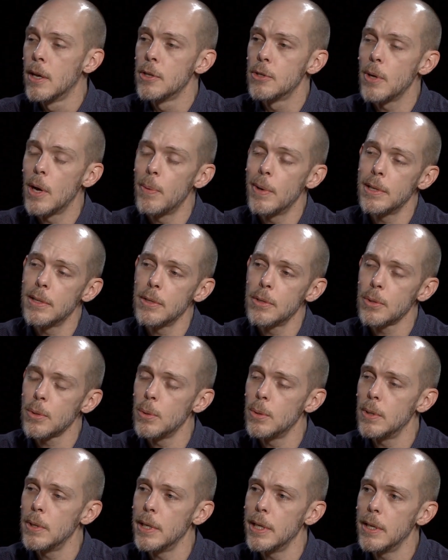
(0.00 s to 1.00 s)
So I went to
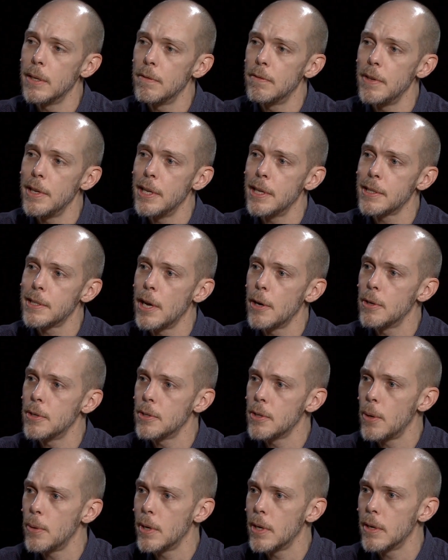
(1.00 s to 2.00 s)
school in Phoenix,
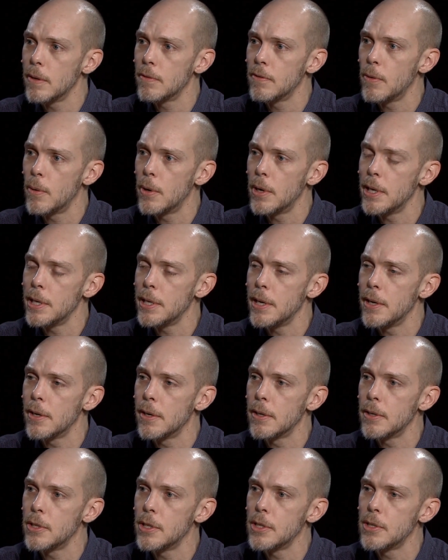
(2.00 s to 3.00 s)
Arizona for a
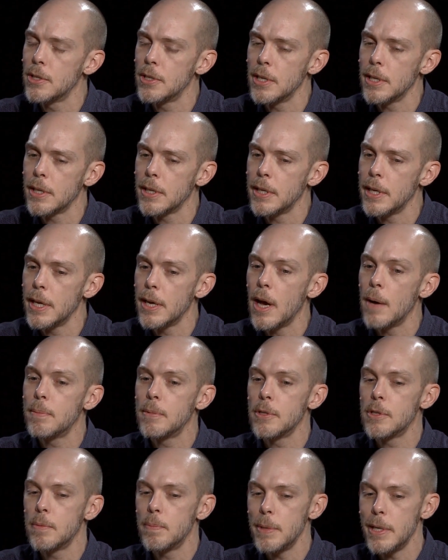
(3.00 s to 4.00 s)
year just to get up
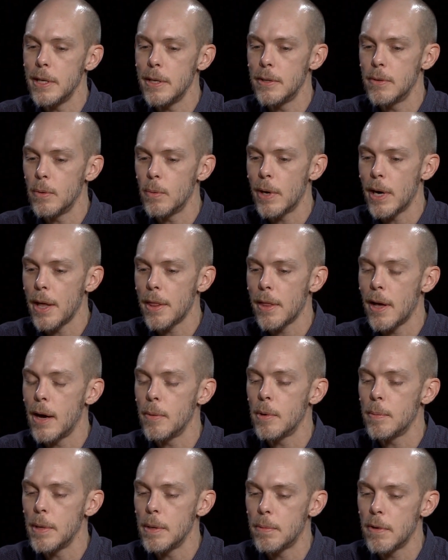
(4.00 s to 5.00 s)
to speed to what I
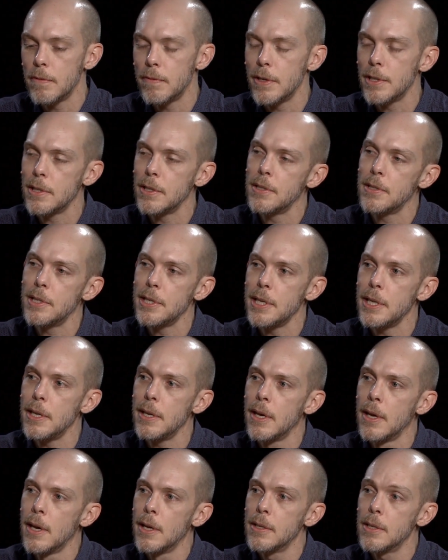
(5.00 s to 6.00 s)
thought would be
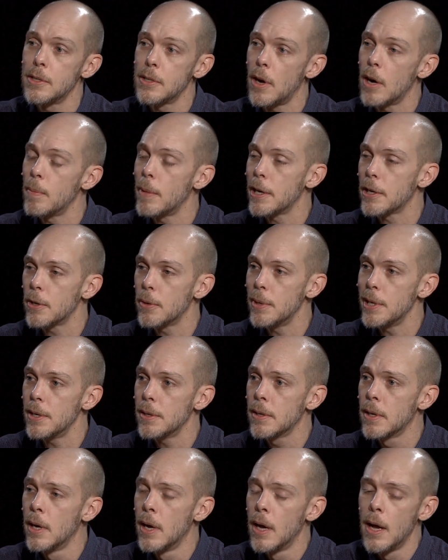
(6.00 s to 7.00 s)
proficiency to start my
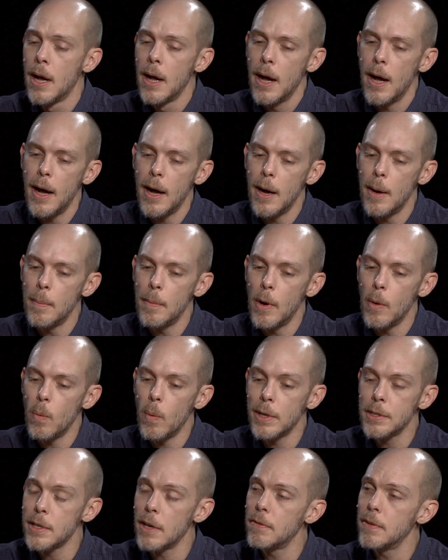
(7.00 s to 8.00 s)
career.
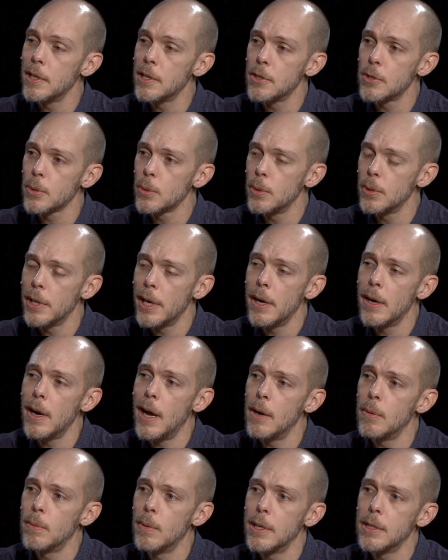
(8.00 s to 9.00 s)
Once I finished school there,
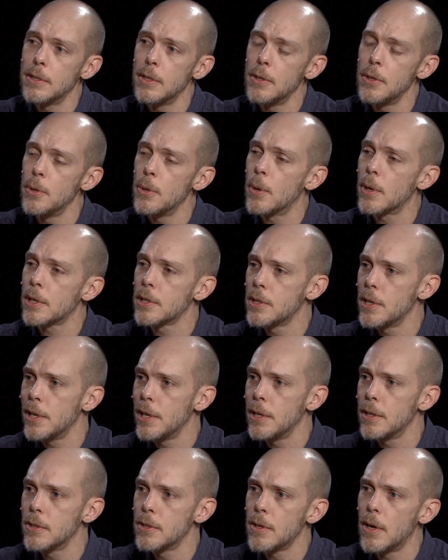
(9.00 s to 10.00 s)
I went to New York
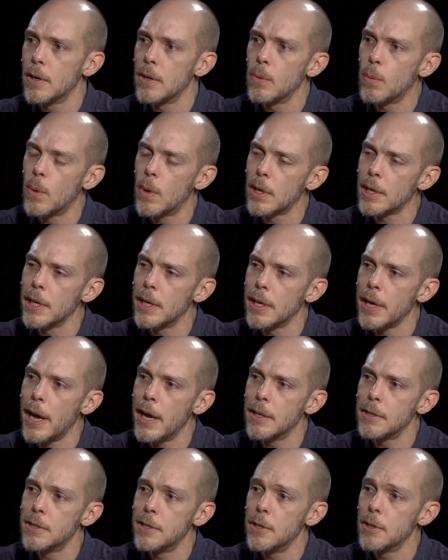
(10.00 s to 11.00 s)
City and started working
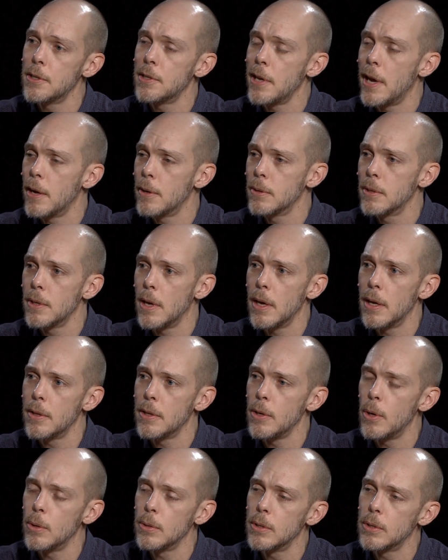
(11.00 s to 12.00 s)
at Sear Sound,
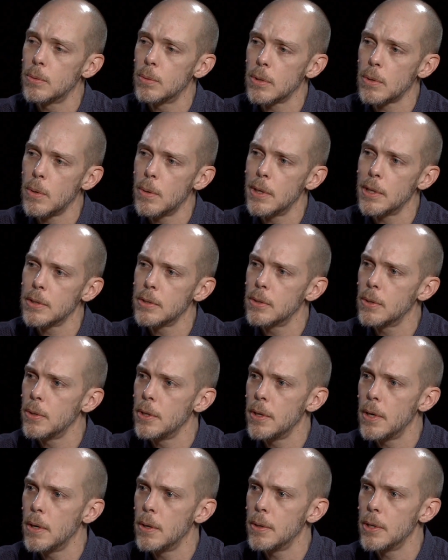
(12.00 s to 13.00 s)
the oldest recording
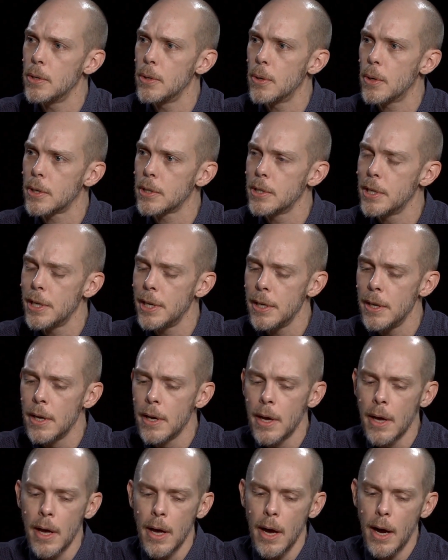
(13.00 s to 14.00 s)
studio in New York City.
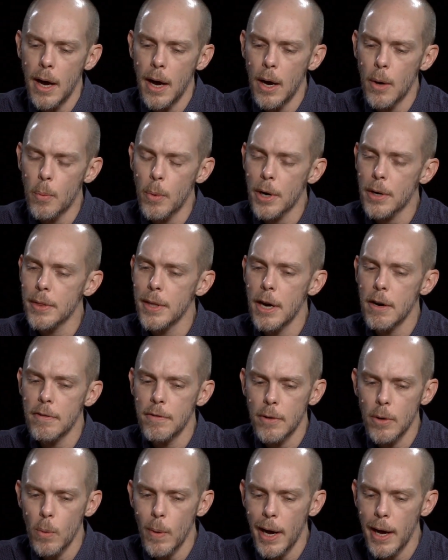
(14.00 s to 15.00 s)
Worked there
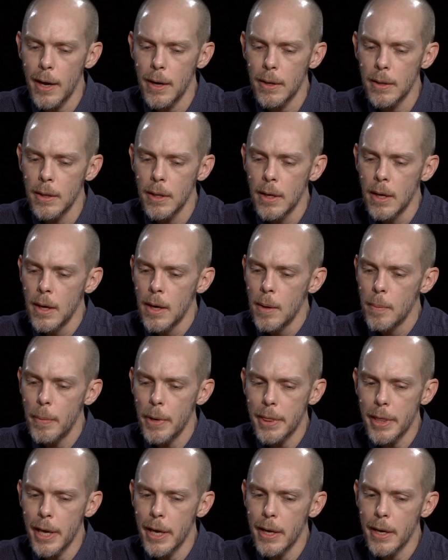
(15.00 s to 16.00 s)
for a while,
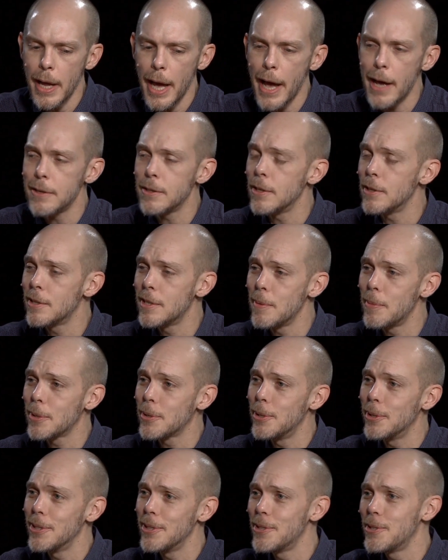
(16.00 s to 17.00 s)
but then, as is
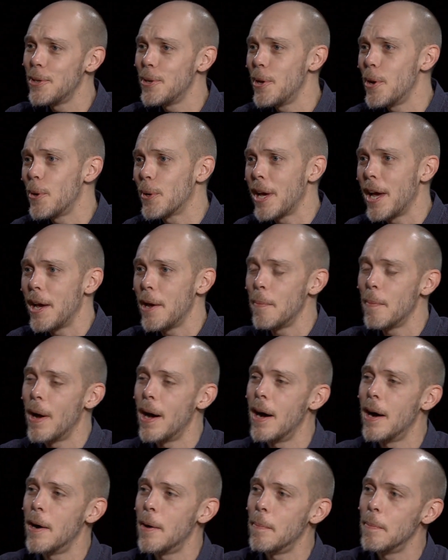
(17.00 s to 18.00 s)
typical in the studio game,
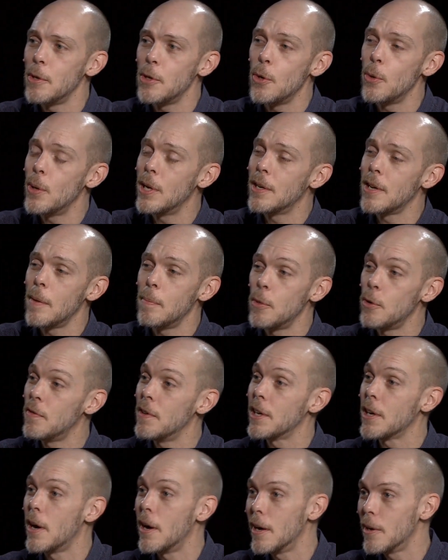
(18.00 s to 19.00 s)
you end up
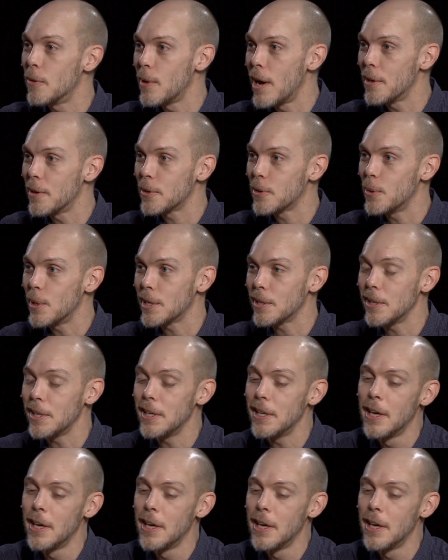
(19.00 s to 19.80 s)
moving on rather quickly.